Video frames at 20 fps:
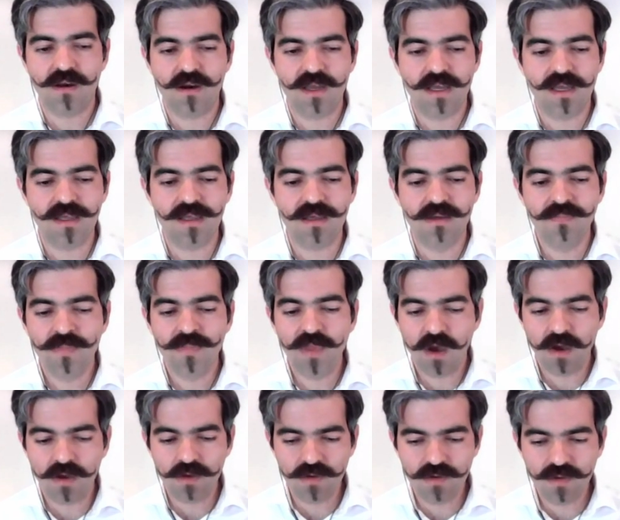here is
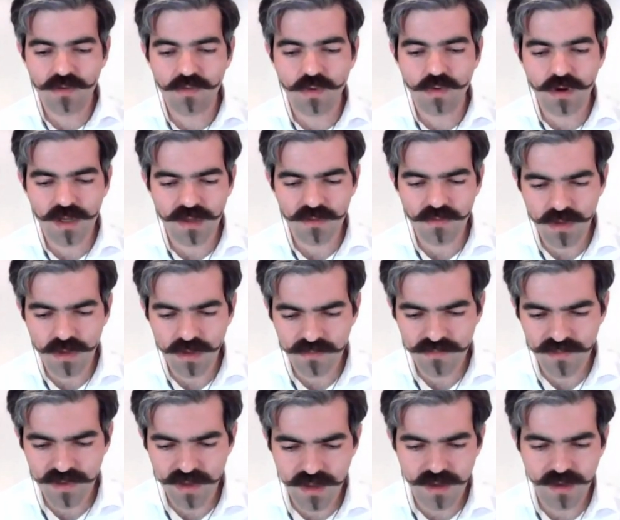I used to work at one
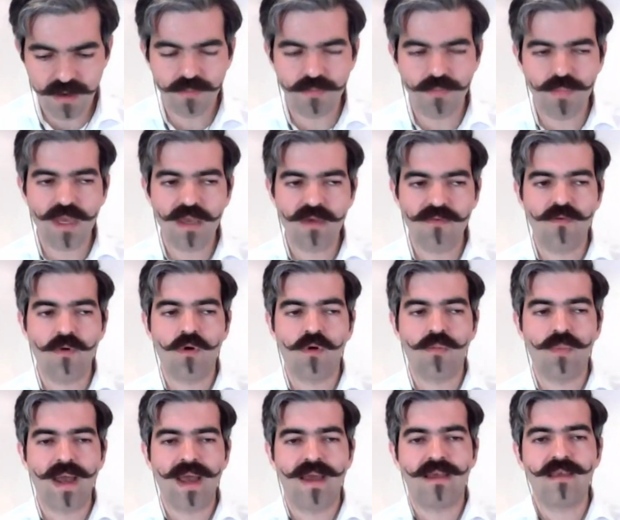of the big
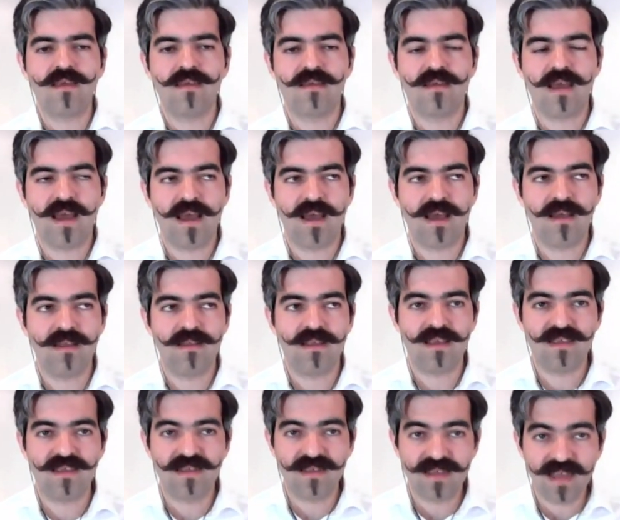four banks, and
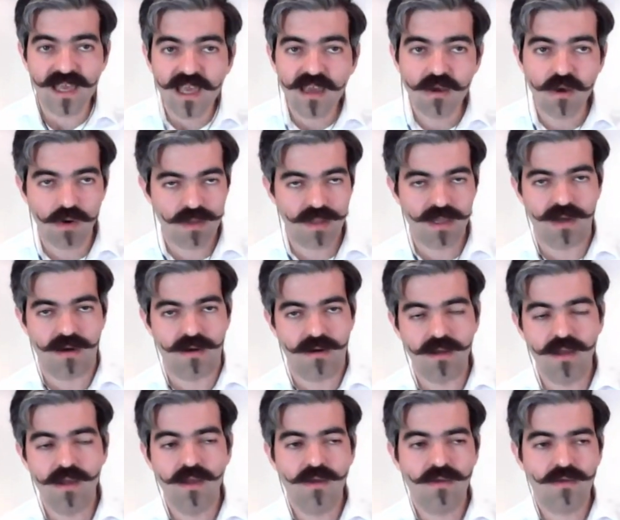the CEO there.
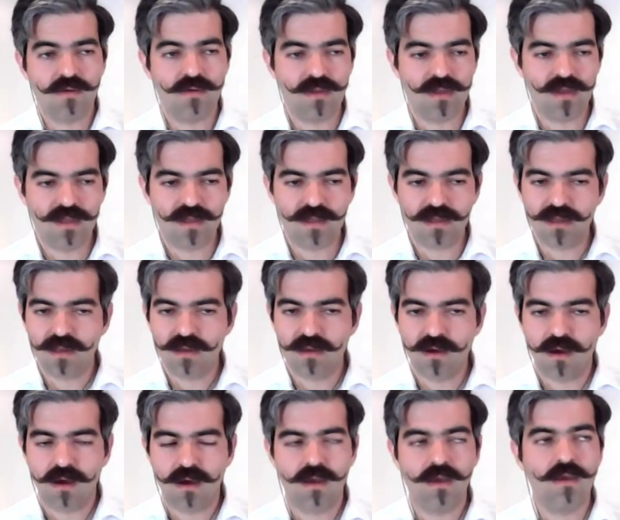So this is a
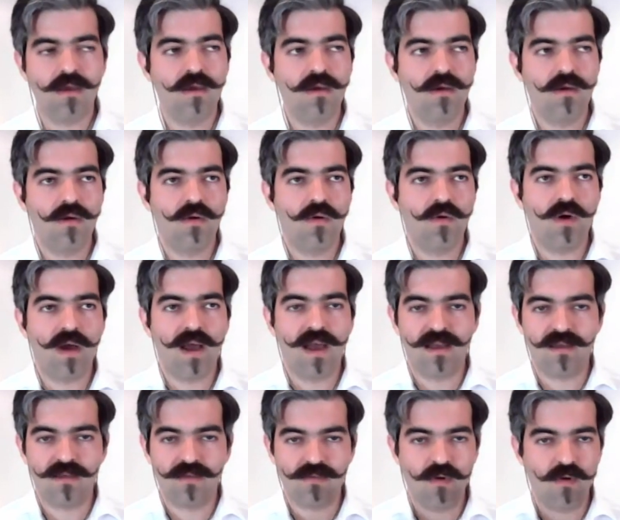guy who
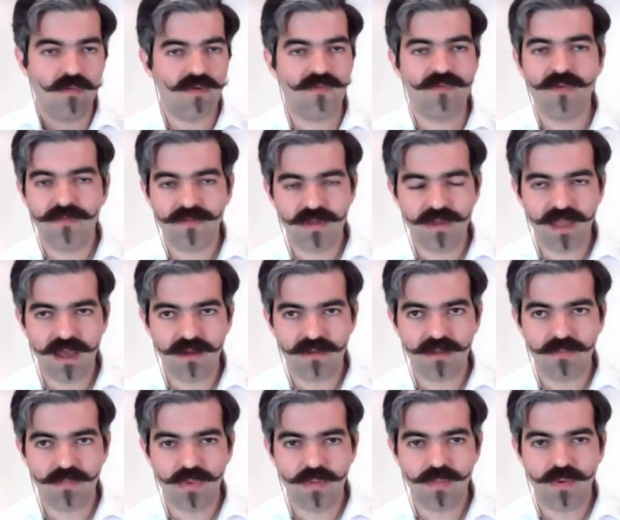has over
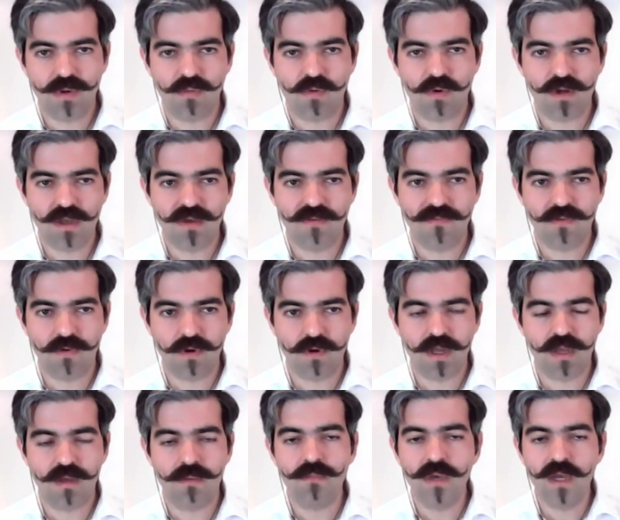50,000 people working for
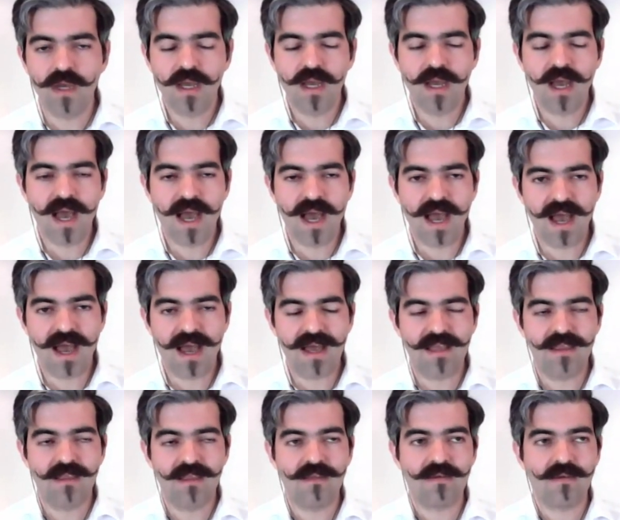him,
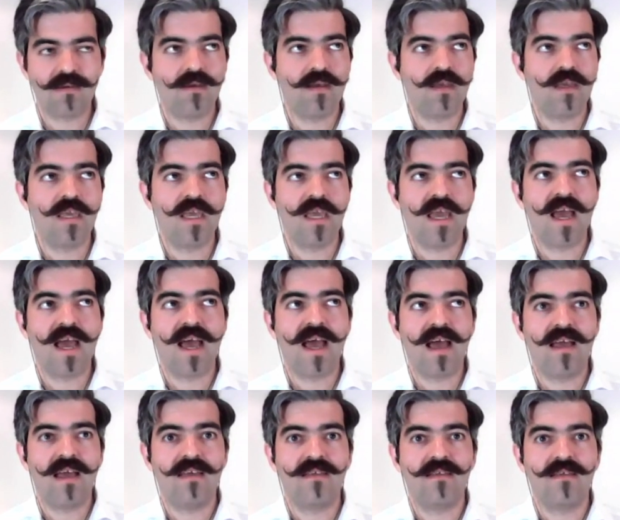and he
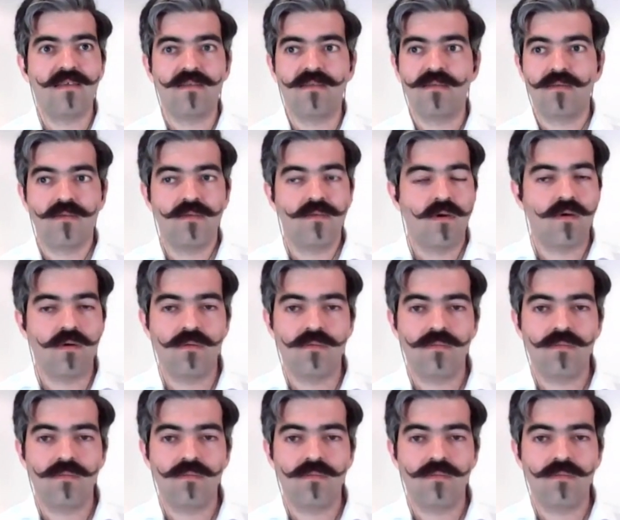has,